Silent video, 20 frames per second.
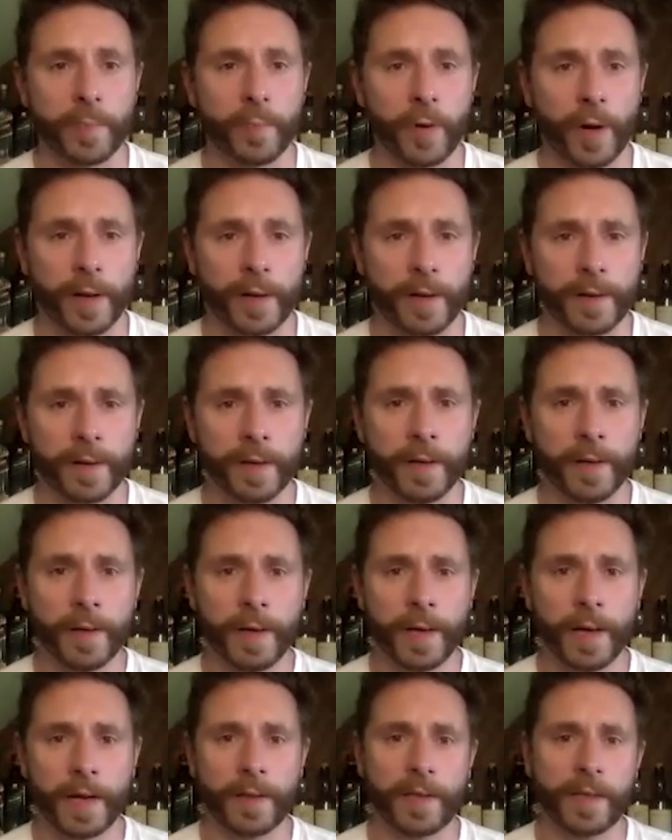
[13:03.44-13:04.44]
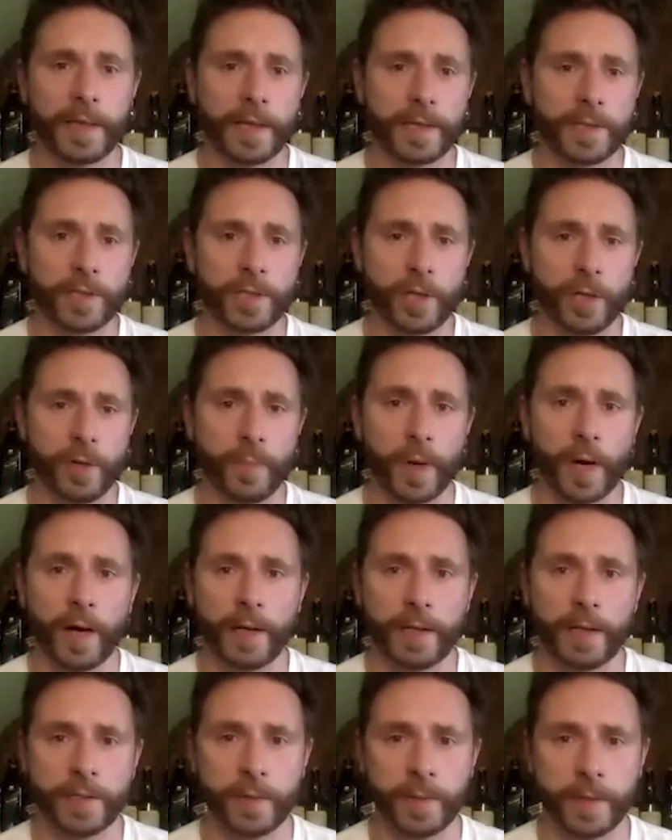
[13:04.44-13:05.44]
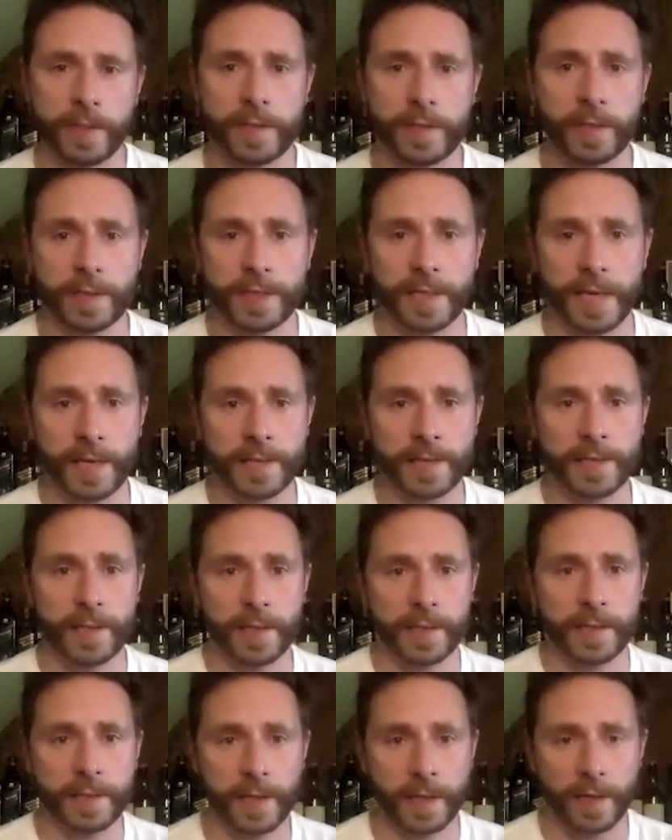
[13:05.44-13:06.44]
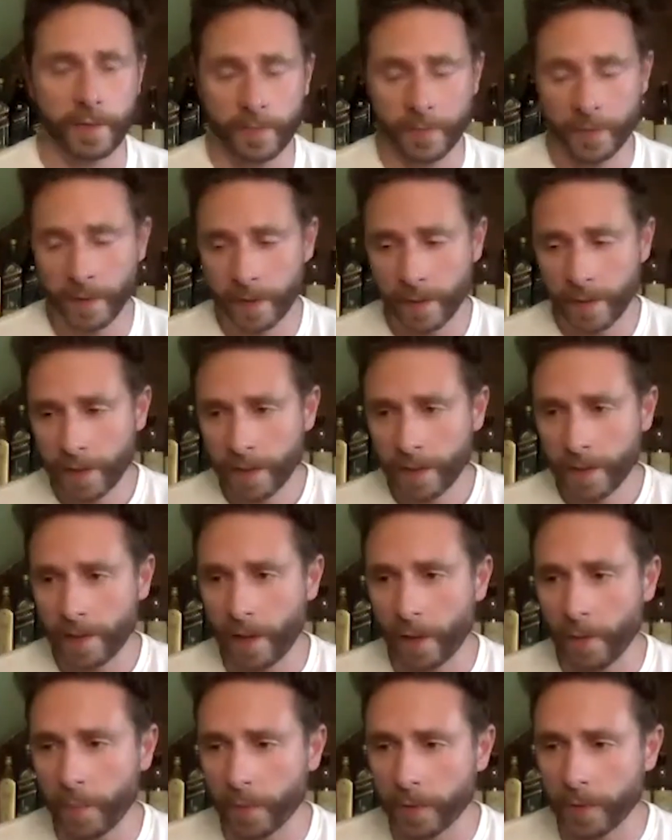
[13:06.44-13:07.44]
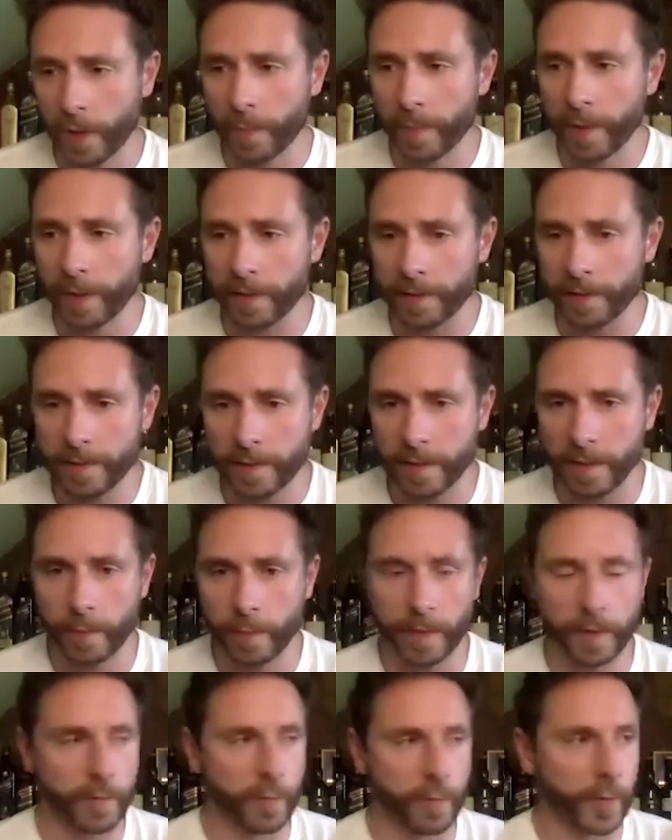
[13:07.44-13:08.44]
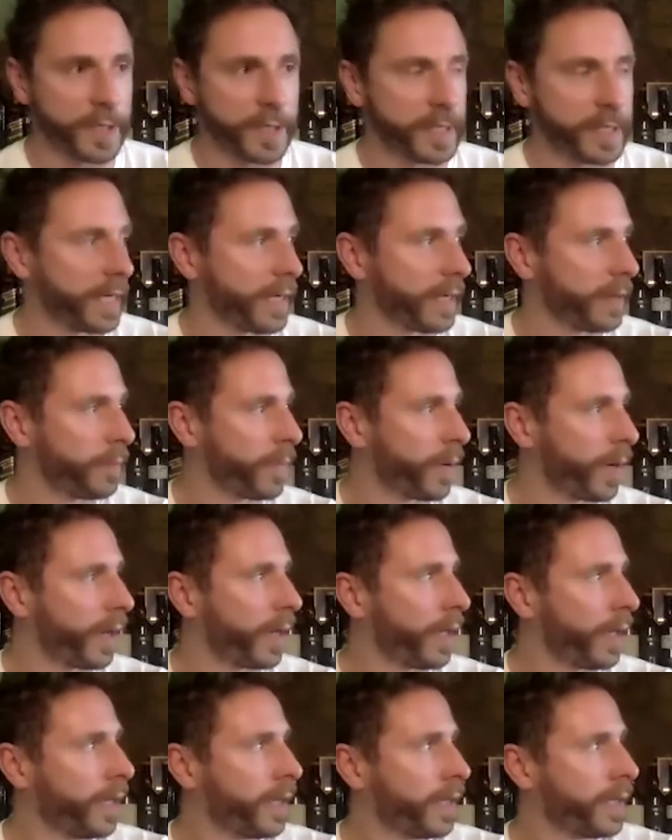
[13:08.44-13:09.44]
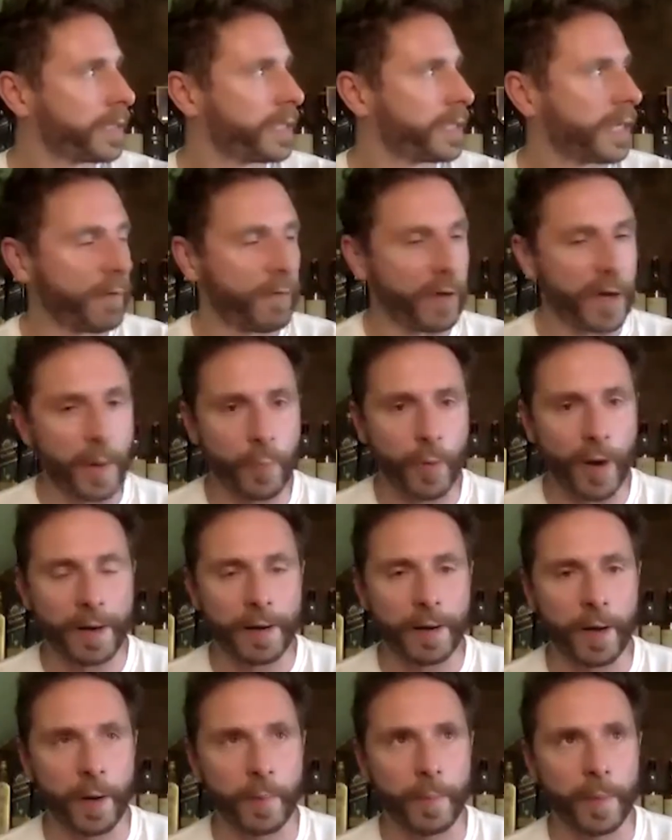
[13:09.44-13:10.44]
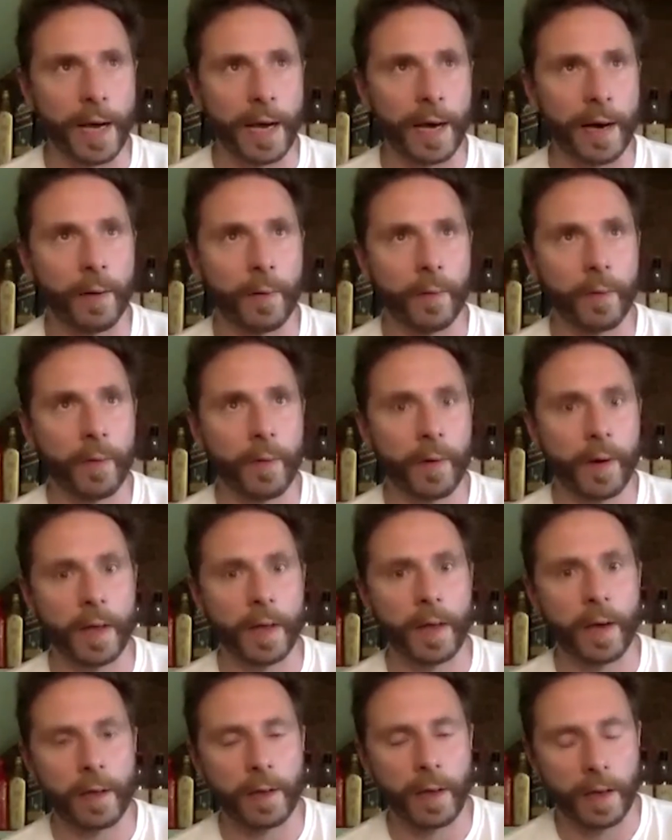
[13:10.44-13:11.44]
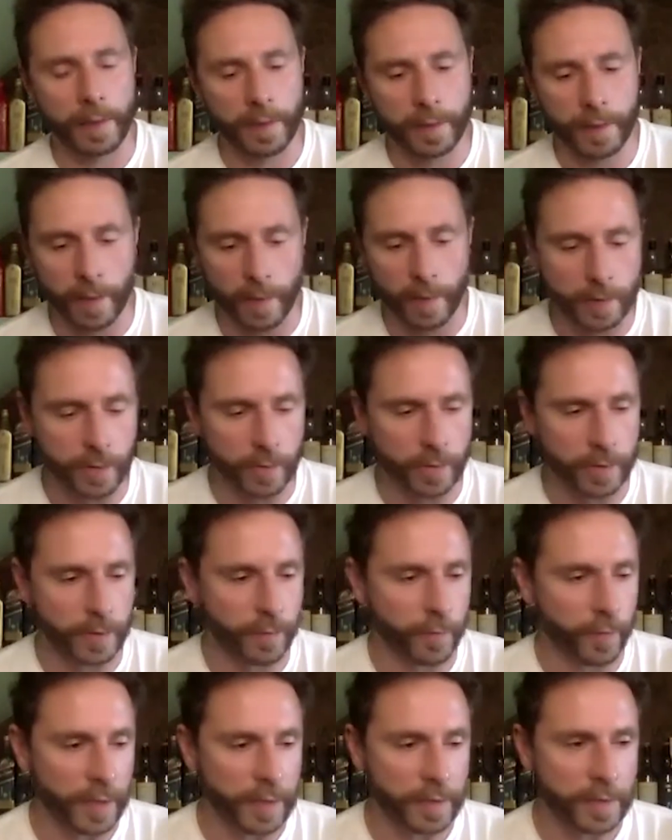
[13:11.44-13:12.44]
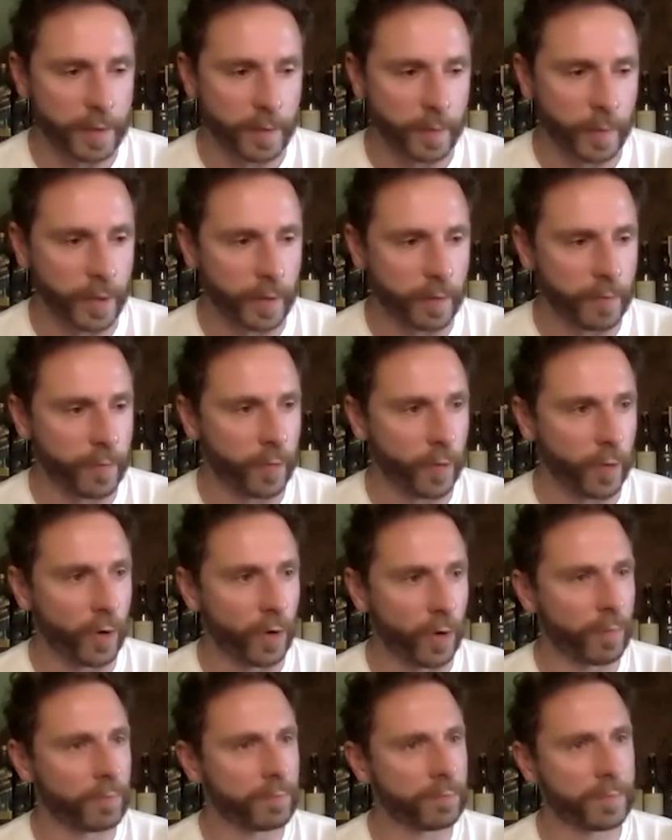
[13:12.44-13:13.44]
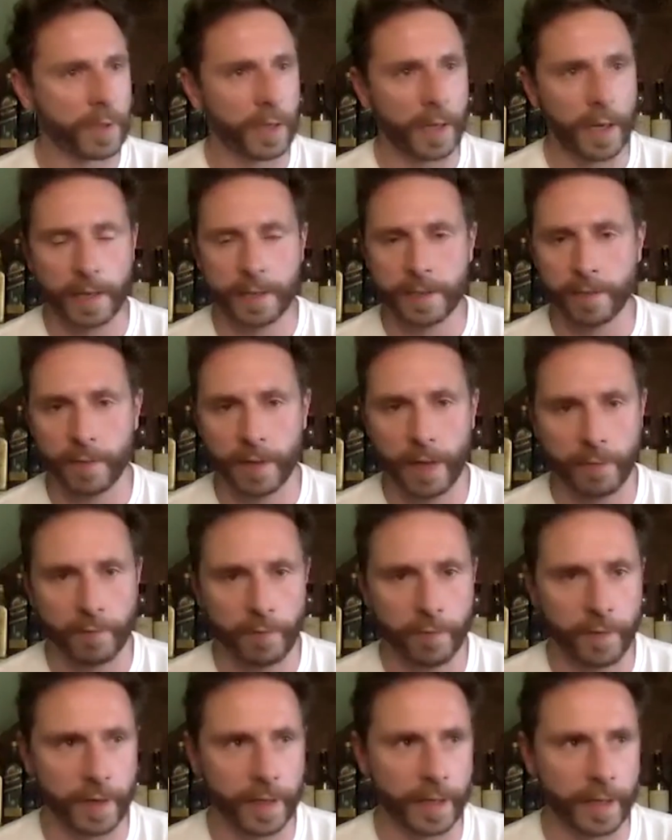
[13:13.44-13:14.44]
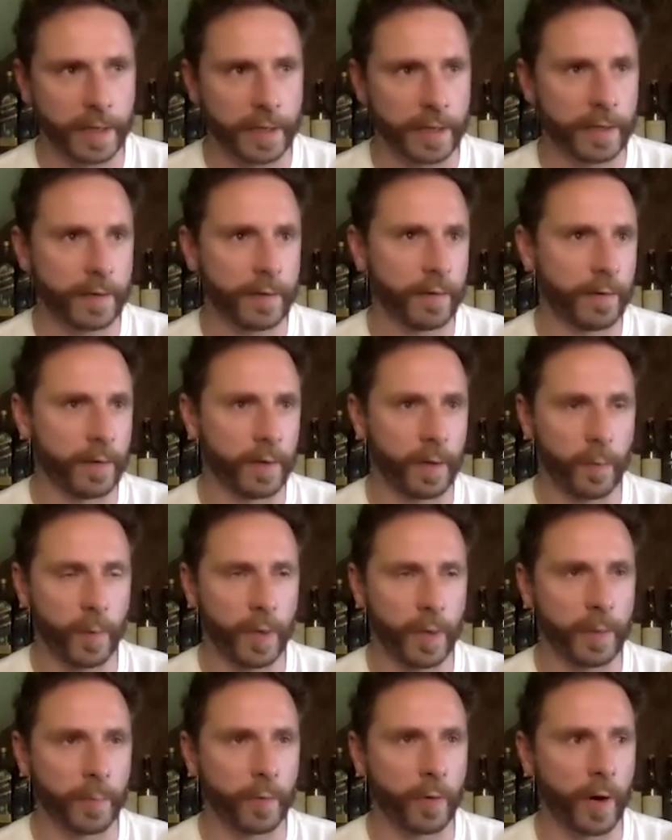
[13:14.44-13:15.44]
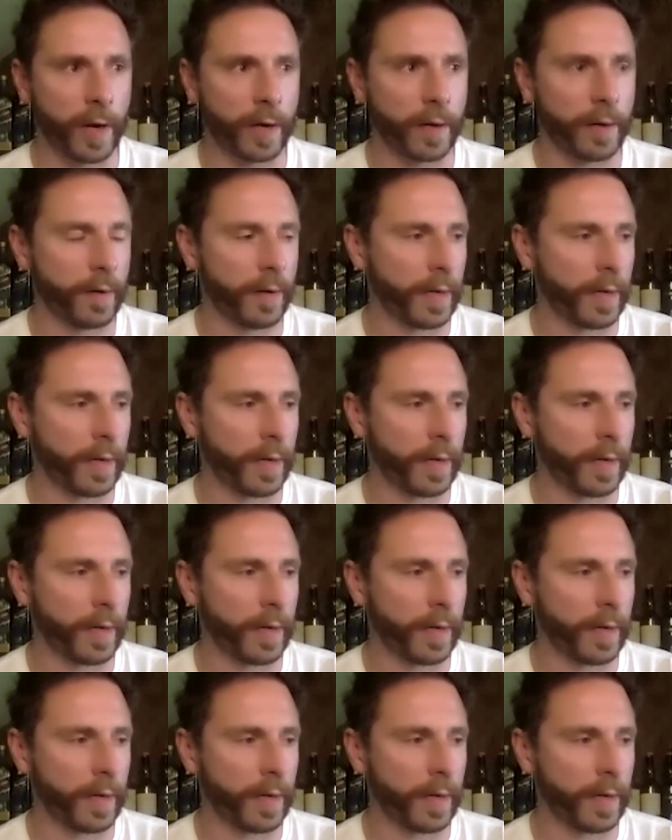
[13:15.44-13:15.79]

brand. And I think that's due partly to its success and its kind of global dominance in the world of whiskey. But to give it a brand home now, I talk to friends who work for the likes of Glenfiddich, you know, William Grant,